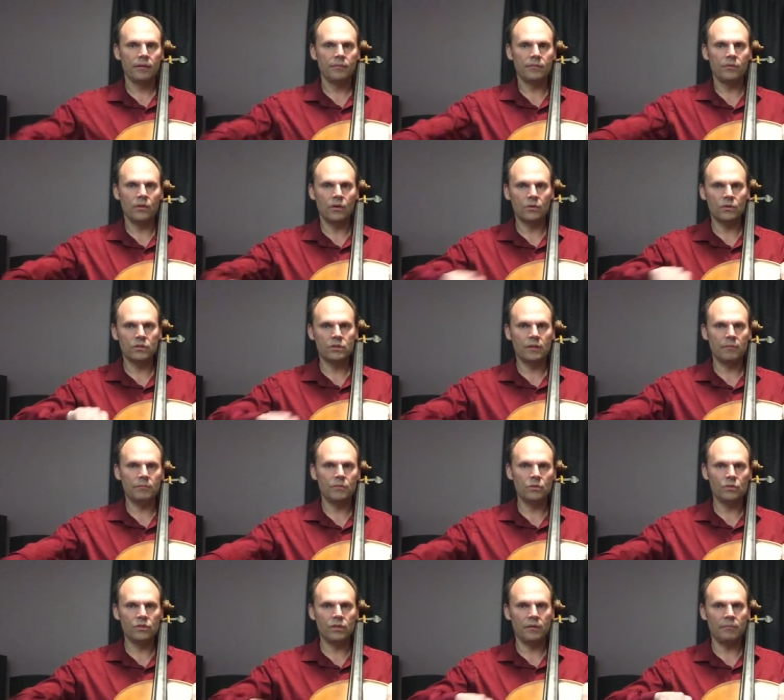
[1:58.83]
Notice I'm
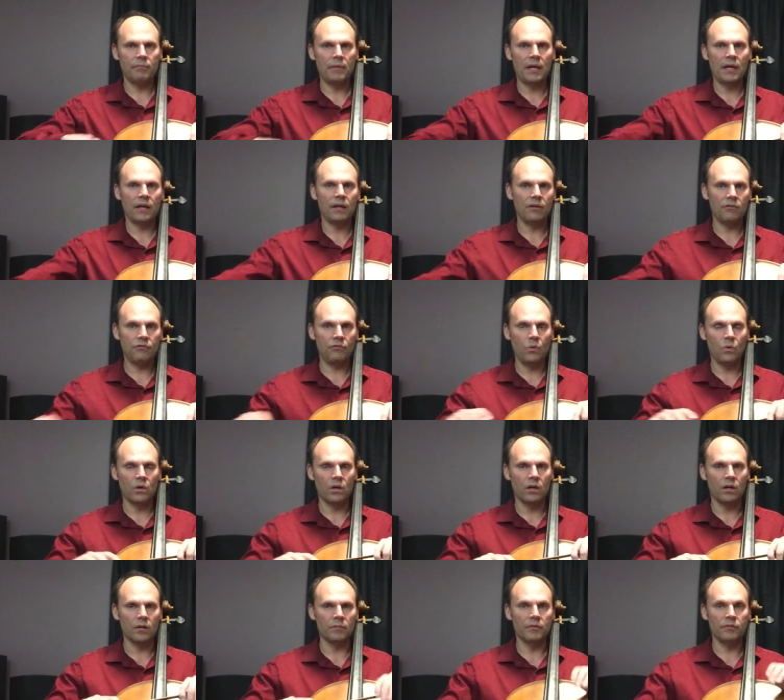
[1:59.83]
using my
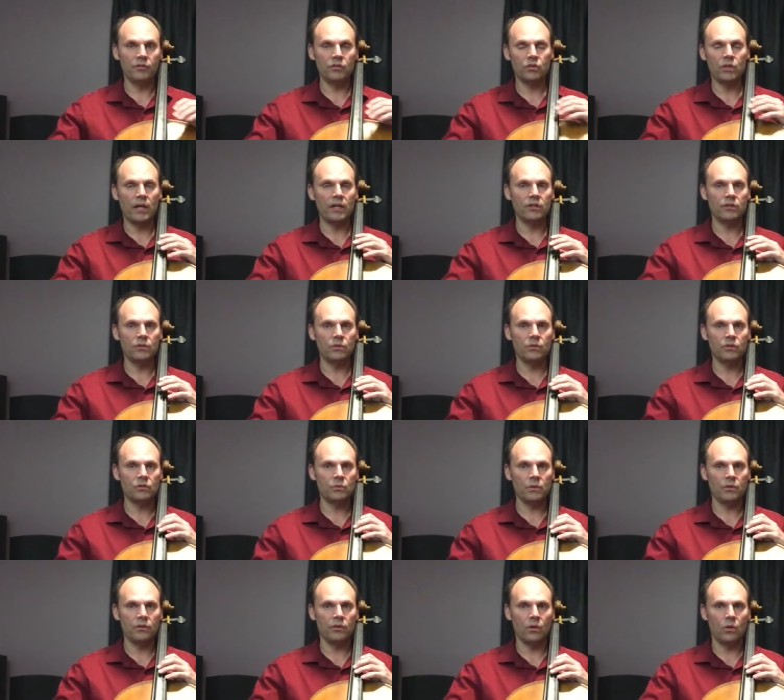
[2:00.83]
forearm. If you try to do
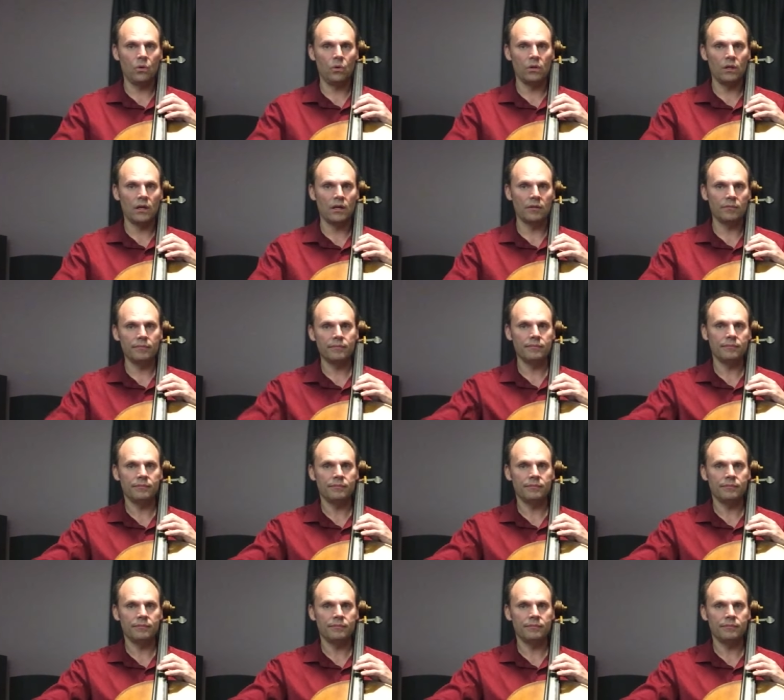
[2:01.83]
this with your whole arm,